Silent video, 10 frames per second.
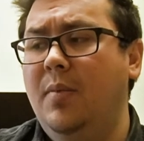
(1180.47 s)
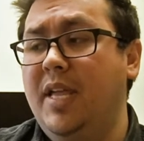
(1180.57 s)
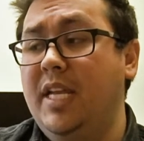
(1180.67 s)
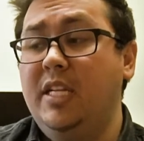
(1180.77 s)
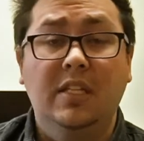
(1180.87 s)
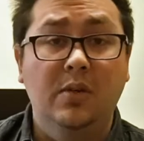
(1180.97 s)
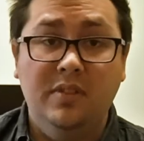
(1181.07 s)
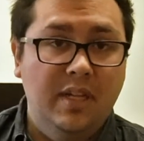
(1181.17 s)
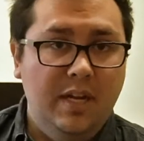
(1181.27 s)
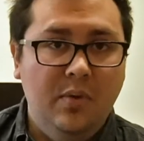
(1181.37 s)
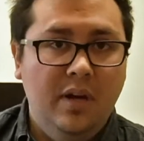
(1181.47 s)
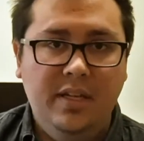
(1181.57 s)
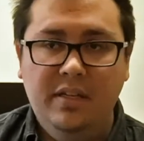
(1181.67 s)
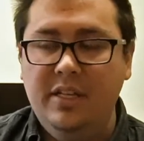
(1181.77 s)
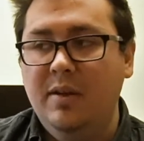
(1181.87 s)
any clothes that I
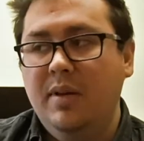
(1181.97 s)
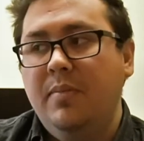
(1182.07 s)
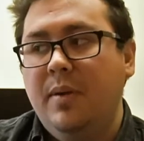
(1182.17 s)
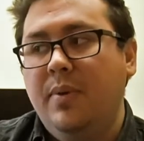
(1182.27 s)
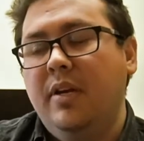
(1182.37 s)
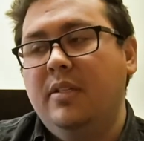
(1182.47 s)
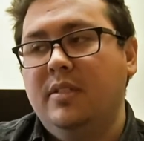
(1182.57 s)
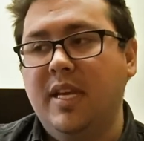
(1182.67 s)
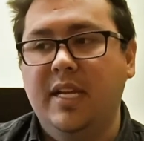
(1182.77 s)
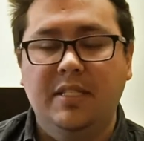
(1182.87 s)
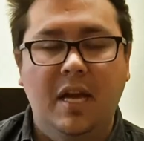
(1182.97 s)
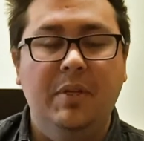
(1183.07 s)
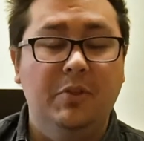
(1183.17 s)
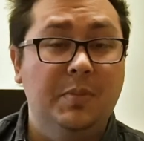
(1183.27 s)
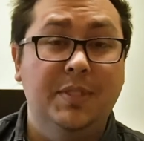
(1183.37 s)
wanted. You know, my parents kind of taught
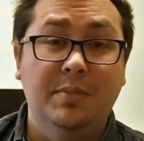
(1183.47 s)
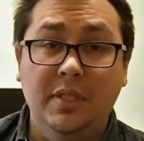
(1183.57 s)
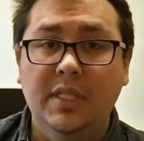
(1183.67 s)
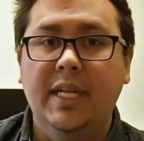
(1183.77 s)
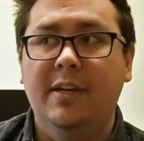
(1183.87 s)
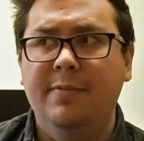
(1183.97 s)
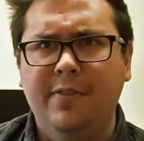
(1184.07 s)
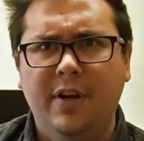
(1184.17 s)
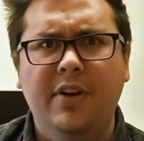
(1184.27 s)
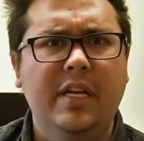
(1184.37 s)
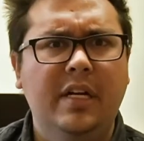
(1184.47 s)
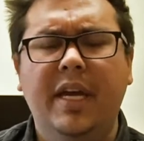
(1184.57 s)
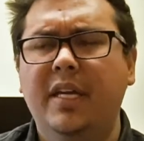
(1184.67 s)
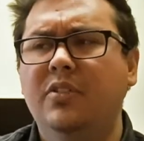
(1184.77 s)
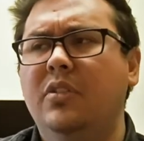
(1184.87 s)
me responsibility at a very young
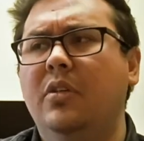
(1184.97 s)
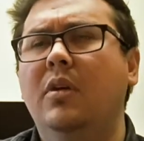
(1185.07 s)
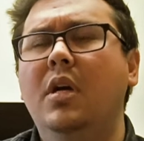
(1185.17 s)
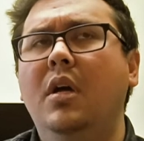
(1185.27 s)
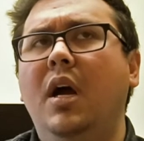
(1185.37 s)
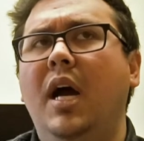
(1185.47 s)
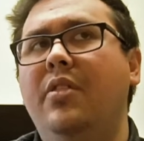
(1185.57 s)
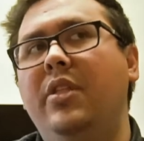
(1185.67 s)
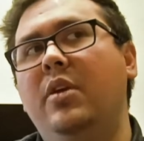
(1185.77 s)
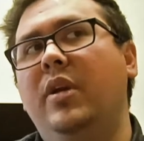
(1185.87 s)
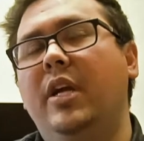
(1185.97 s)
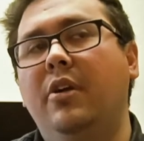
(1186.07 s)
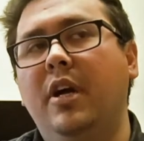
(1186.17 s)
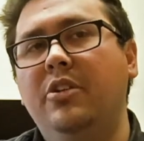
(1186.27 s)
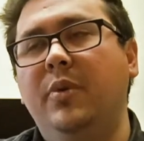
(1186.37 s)
age, so I think when I
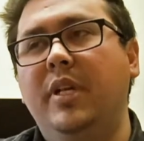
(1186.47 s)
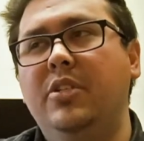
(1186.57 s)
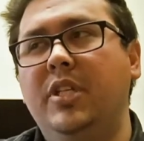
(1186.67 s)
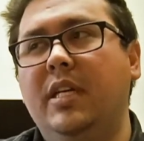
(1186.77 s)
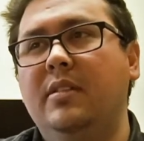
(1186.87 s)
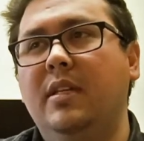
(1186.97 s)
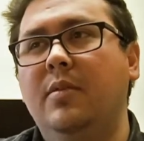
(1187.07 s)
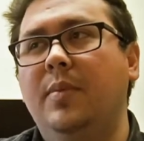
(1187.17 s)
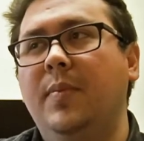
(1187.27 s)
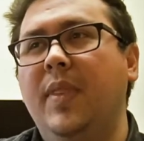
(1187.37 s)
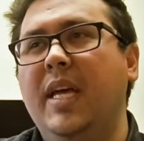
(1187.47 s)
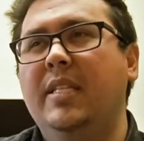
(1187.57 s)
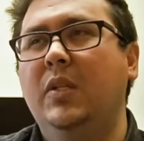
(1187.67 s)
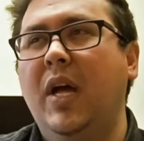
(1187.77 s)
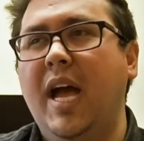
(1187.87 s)
graduated Jessup, I
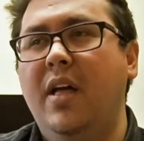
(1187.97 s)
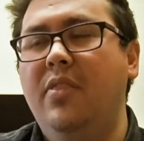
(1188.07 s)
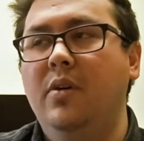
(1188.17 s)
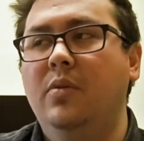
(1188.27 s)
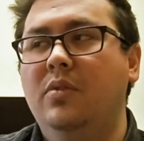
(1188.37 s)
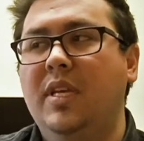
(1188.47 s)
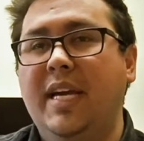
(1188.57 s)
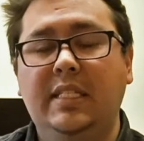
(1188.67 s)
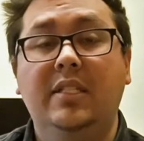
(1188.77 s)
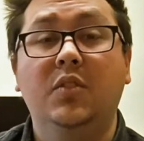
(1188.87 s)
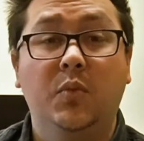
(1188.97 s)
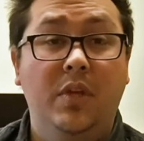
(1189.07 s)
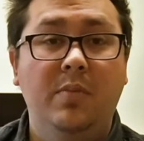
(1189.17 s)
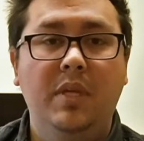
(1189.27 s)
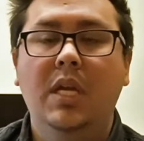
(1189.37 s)
still had those ideals
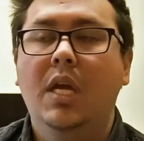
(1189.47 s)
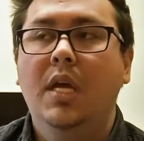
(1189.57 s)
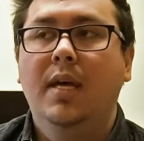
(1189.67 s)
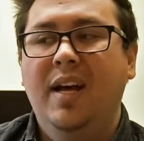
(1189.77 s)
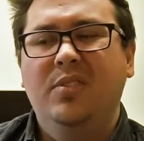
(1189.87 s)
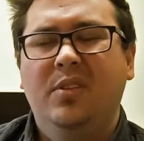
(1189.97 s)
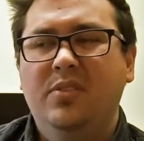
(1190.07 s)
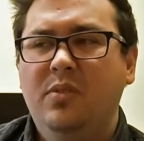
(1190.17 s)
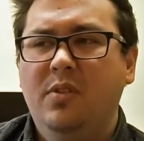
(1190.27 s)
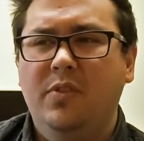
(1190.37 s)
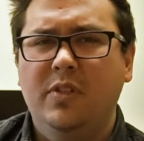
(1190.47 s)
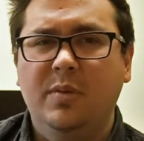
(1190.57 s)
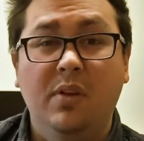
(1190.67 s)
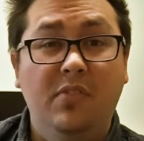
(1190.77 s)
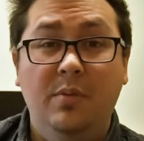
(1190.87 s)
with me. I was also the first
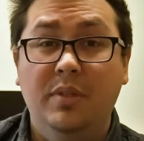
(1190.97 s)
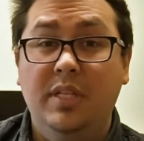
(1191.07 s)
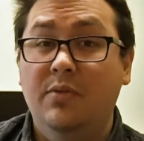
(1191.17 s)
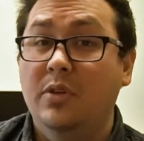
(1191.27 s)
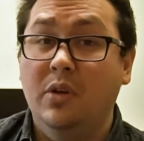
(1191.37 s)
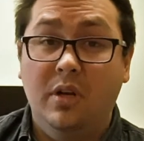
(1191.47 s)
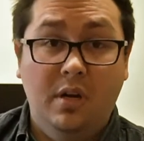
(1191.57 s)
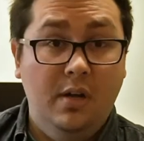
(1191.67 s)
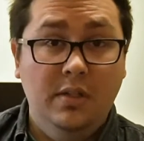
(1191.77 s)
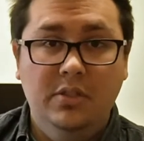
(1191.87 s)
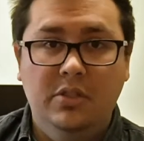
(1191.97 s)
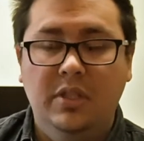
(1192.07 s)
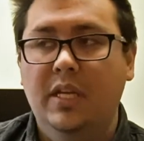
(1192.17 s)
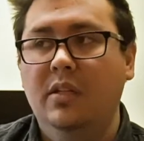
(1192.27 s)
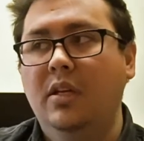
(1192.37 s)
in my family to ever go to college,
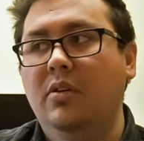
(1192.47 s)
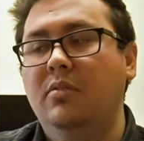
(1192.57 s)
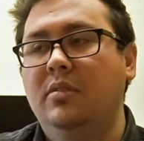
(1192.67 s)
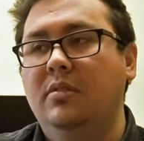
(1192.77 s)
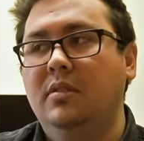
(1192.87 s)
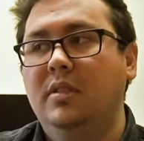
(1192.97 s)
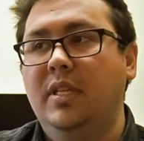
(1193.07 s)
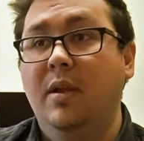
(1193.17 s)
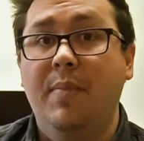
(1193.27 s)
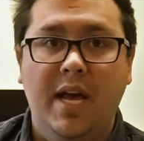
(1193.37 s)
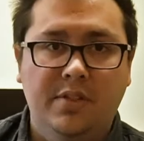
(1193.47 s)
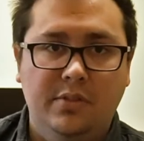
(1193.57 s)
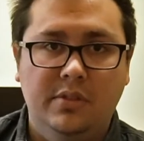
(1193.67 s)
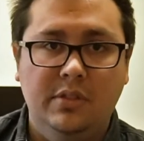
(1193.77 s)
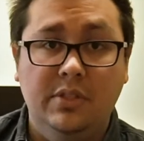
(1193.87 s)
let alone get a
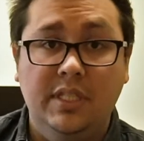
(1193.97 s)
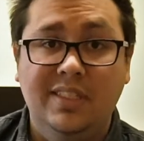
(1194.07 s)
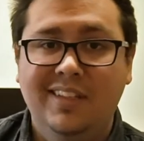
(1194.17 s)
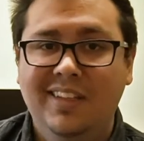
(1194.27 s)
master's degree.